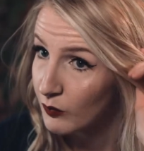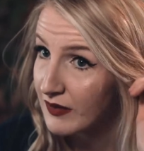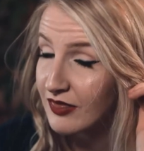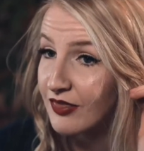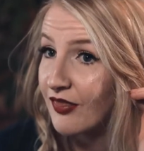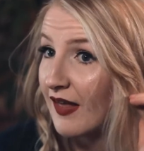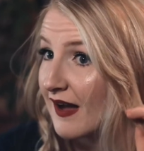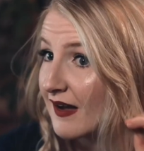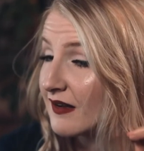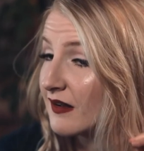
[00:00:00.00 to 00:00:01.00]
with
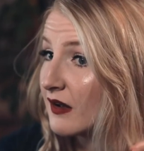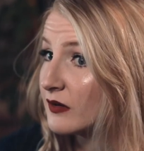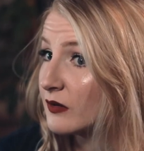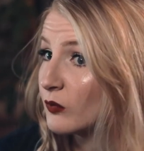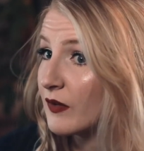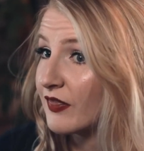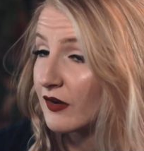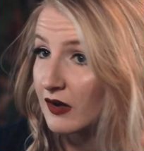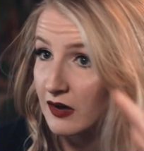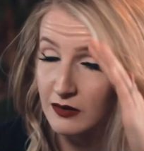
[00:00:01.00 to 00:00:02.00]
that, with the
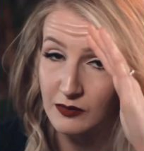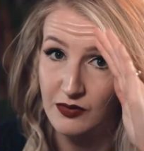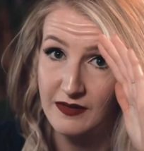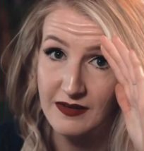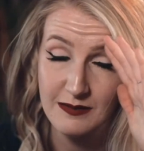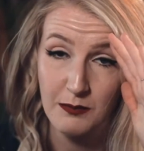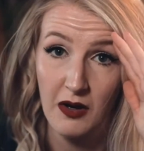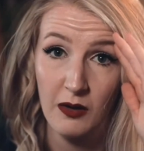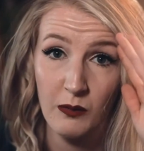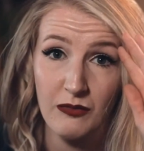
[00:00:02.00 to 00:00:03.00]
curls on this
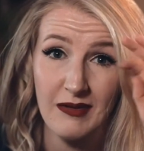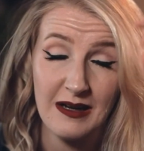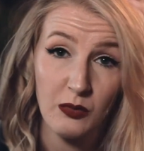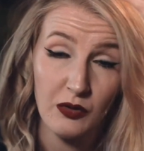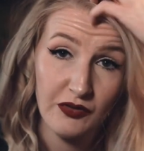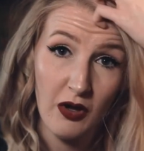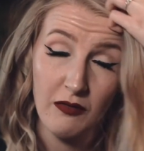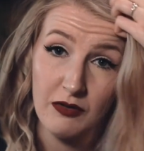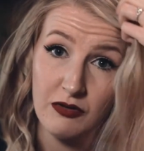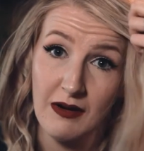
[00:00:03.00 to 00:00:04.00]
part, we really want to
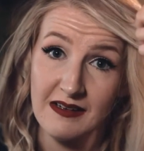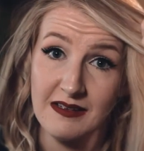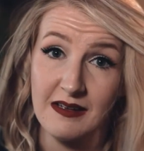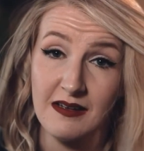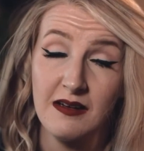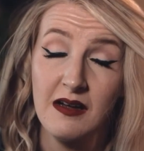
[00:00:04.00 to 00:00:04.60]
over direct it.